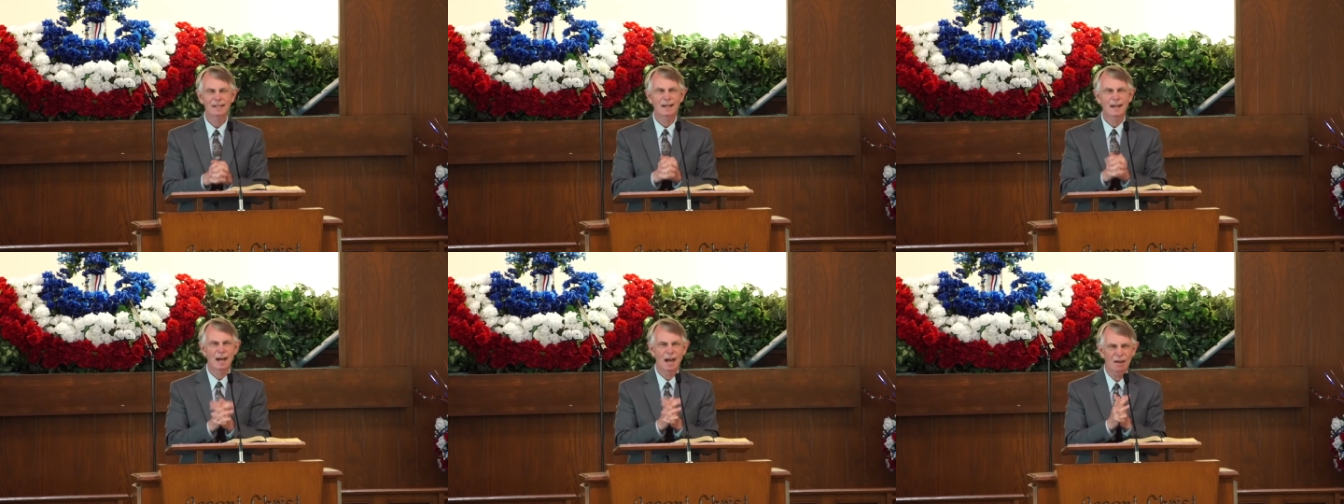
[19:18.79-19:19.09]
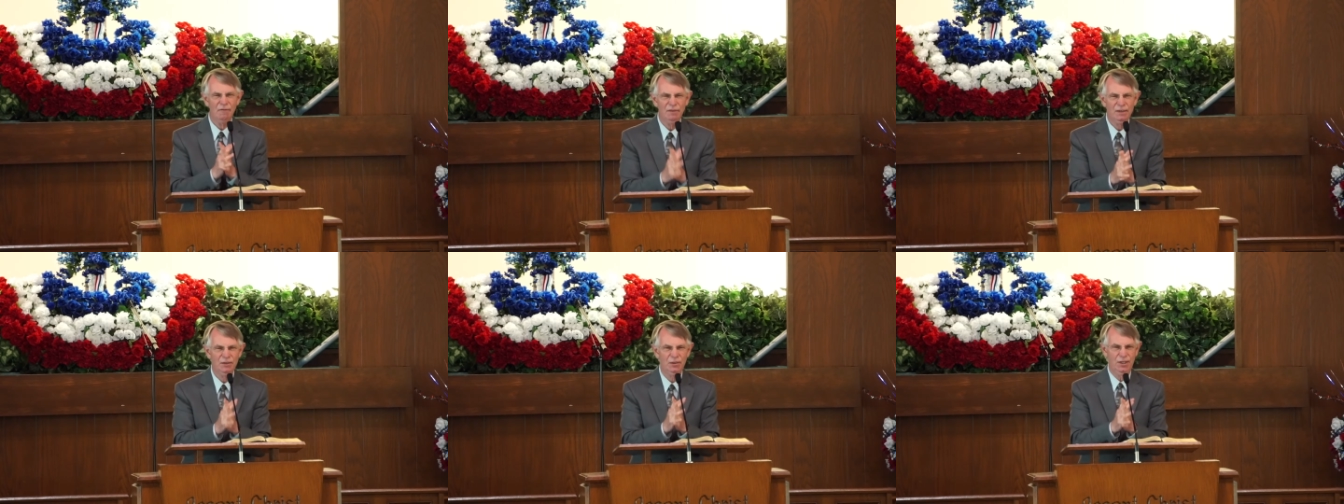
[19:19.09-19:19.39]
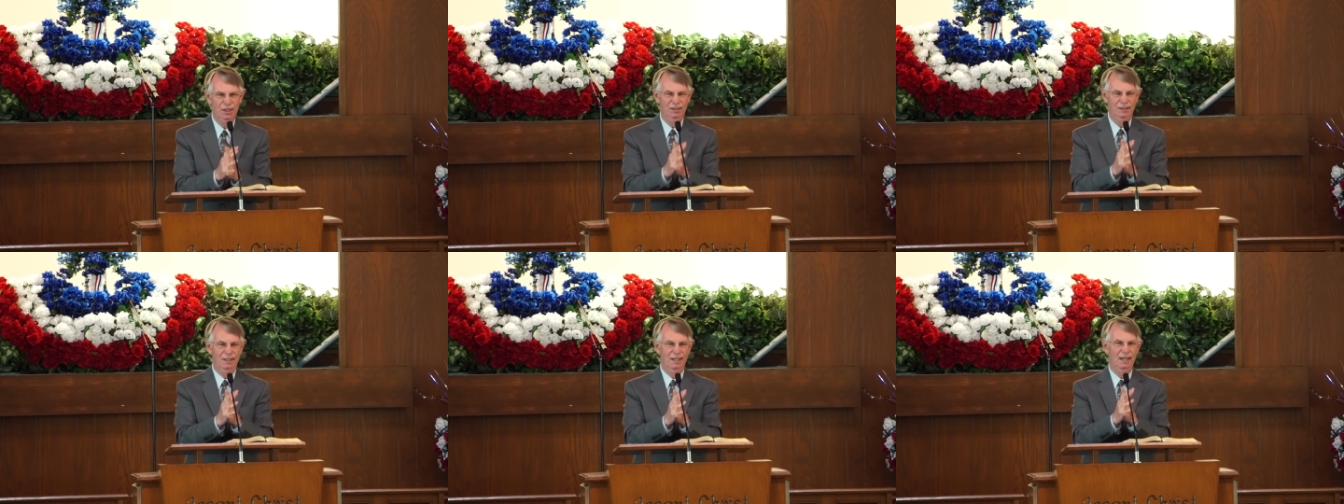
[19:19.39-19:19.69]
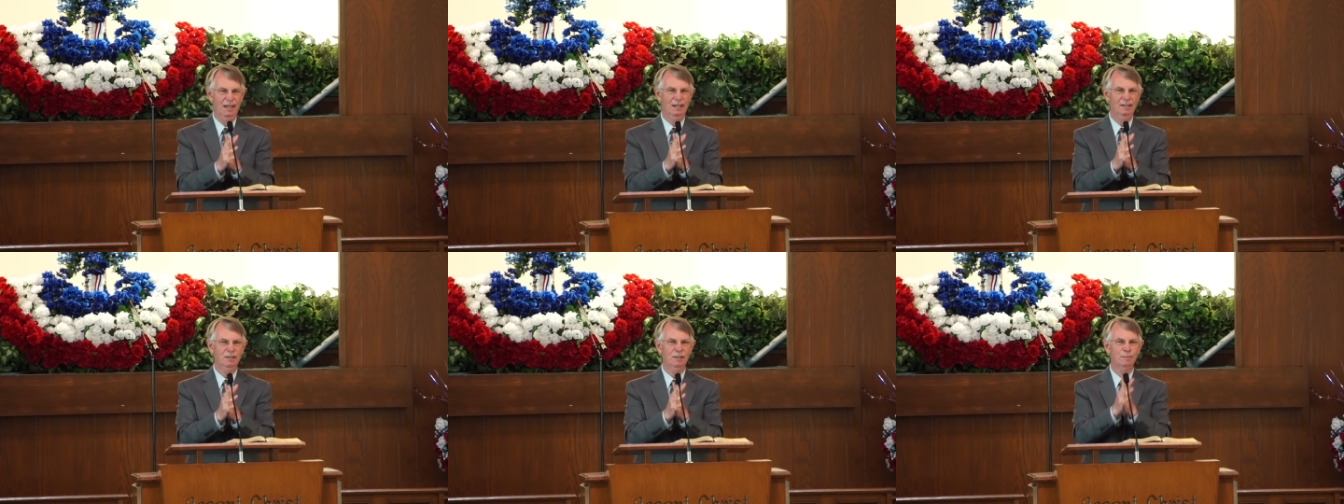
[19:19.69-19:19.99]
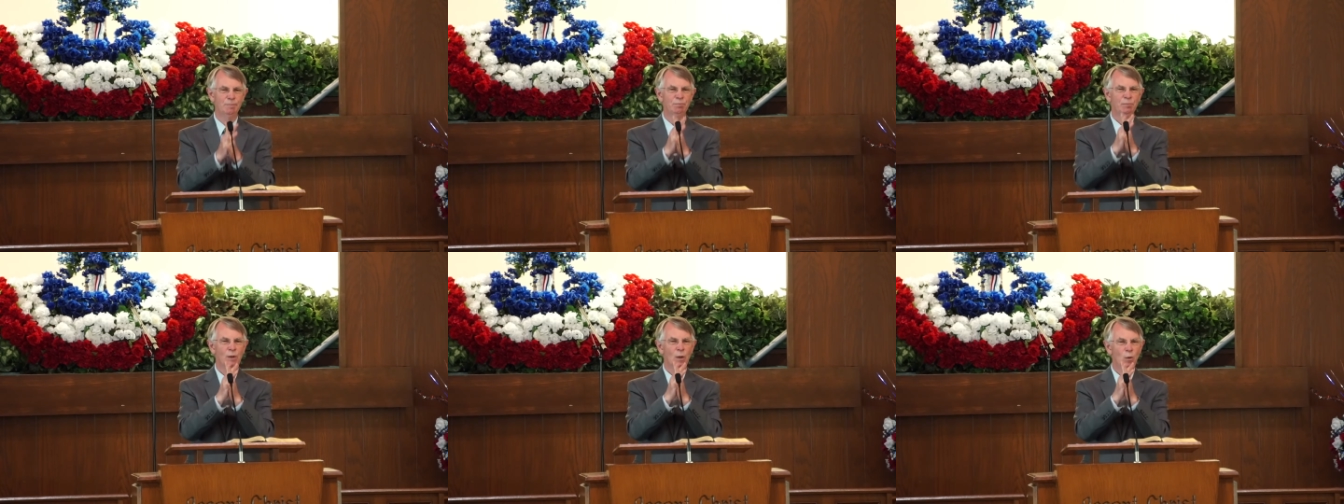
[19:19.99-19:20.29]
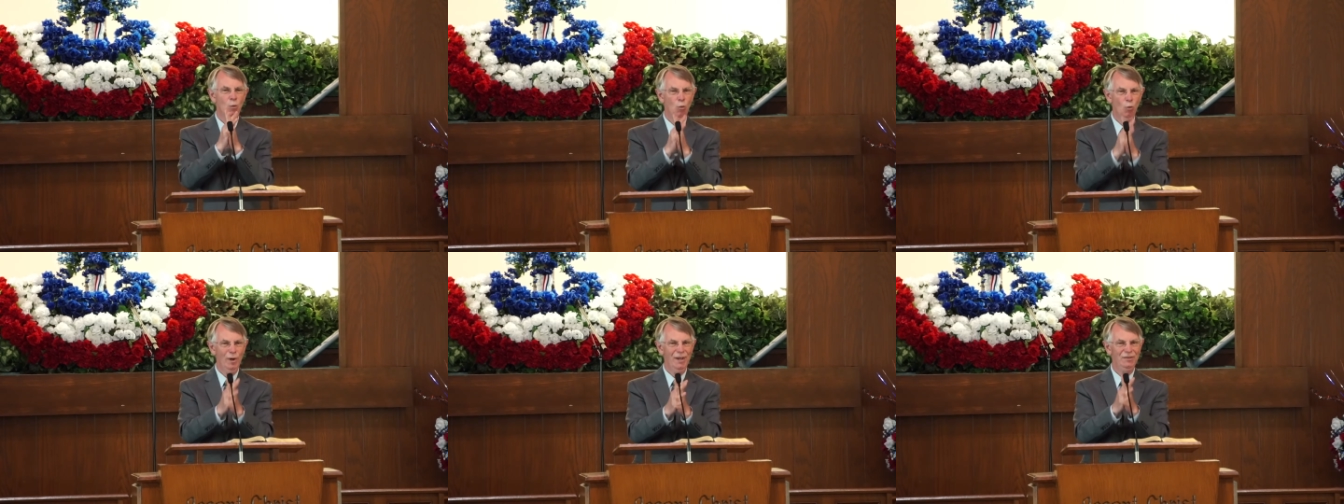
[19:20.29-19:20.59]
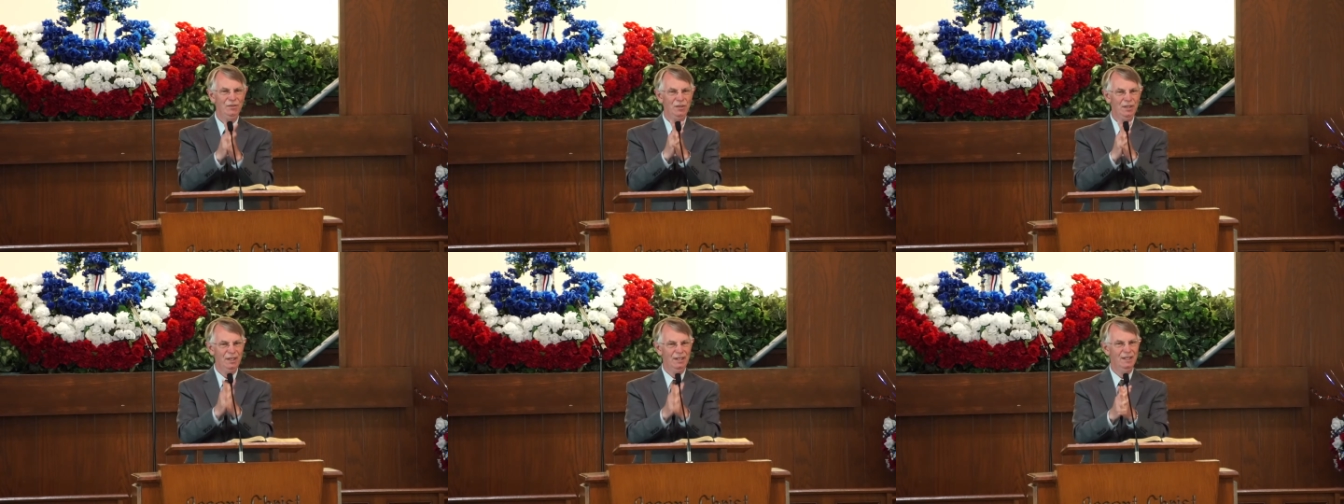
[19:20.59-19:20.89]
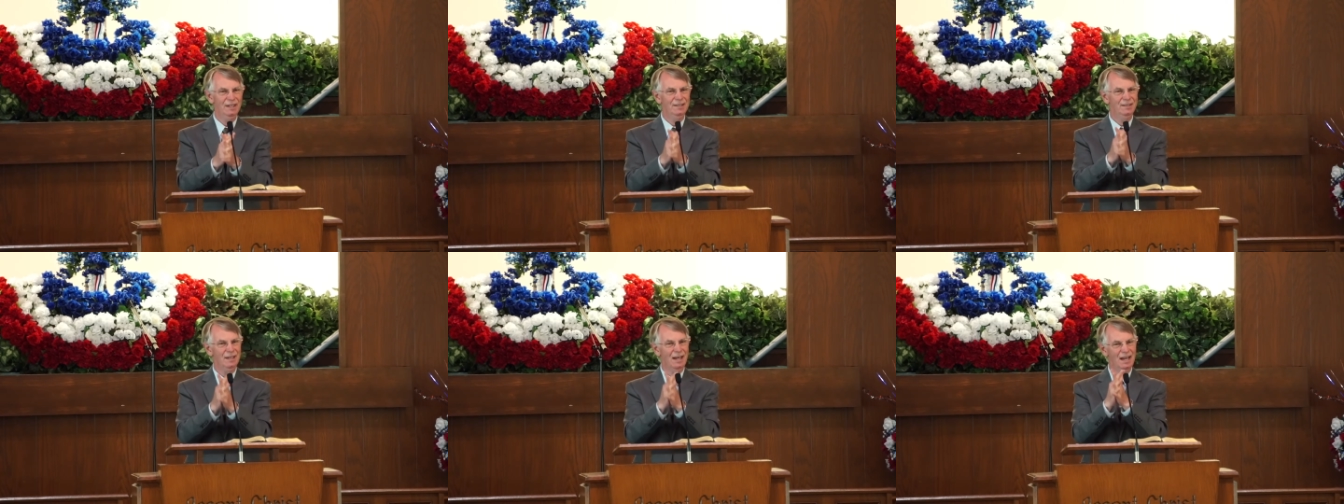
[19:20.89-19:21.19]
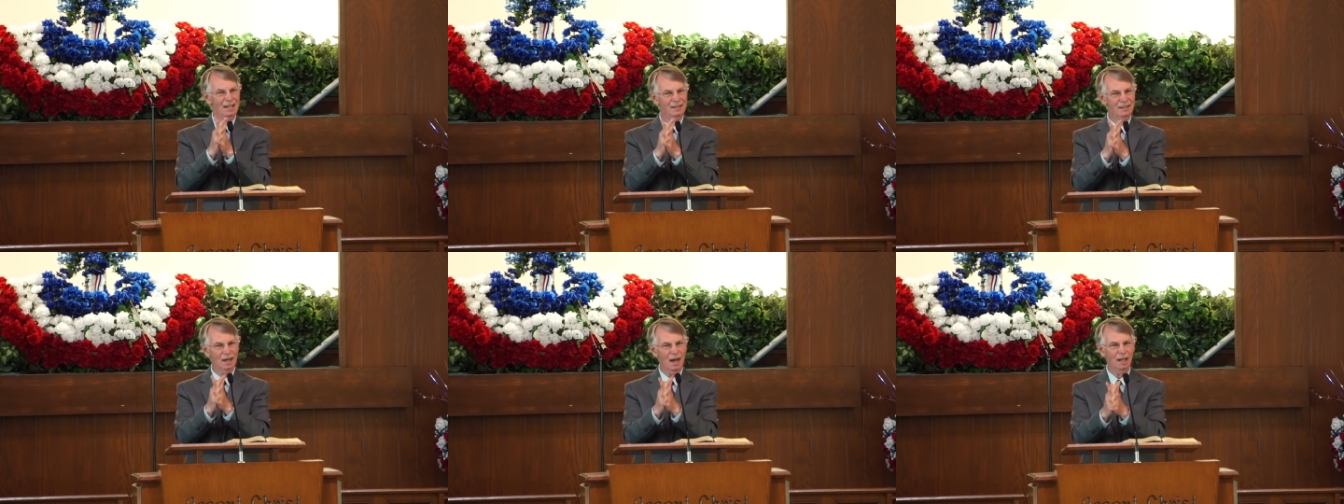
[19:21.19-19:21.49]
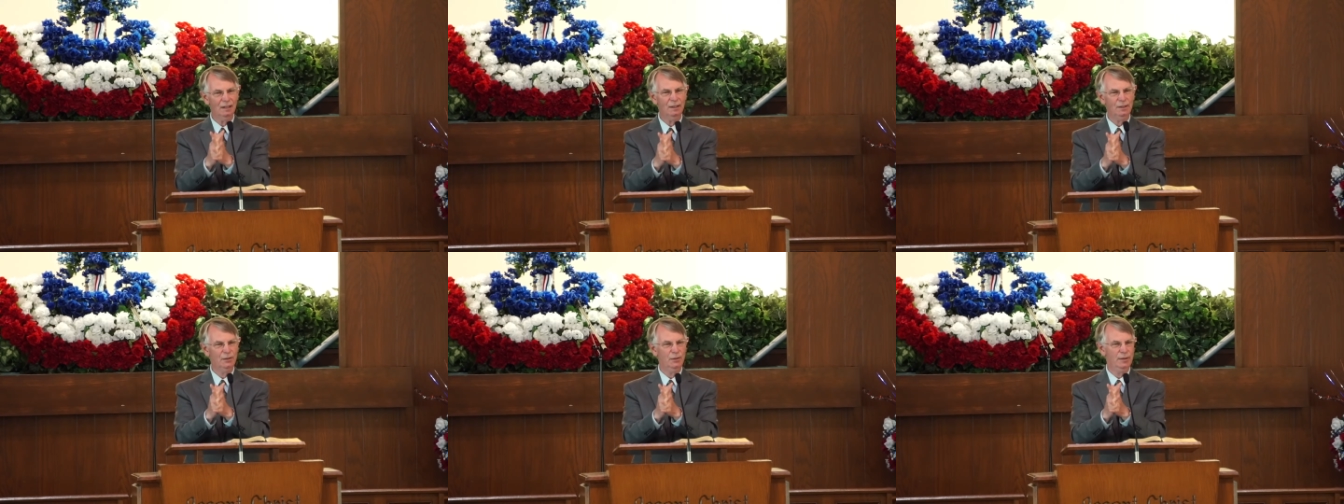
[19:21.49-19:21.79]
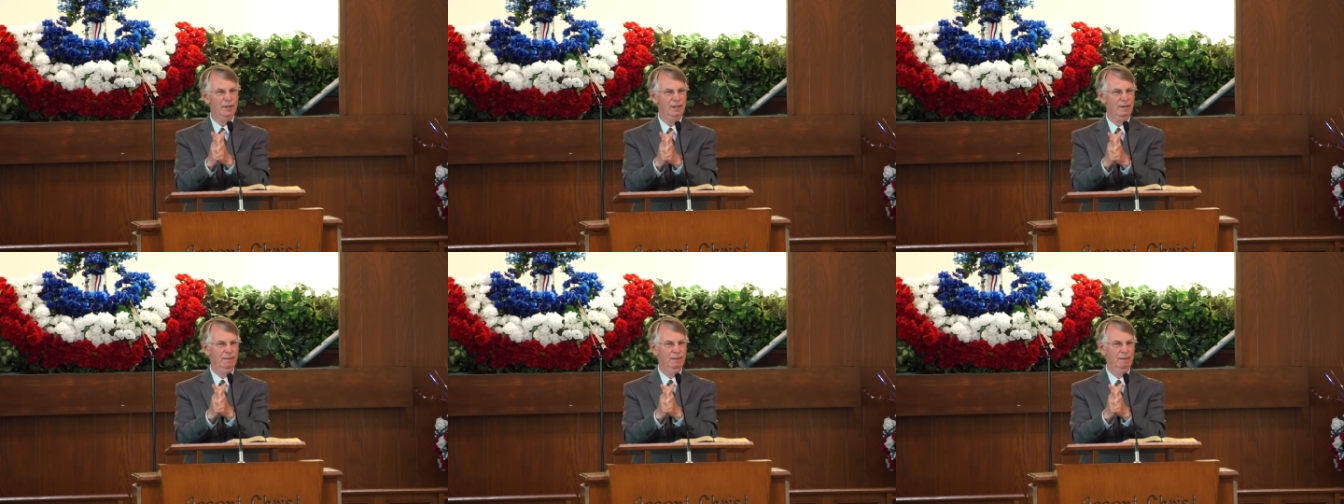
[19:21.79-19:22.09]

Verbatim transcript: covetousness, which is idolatry.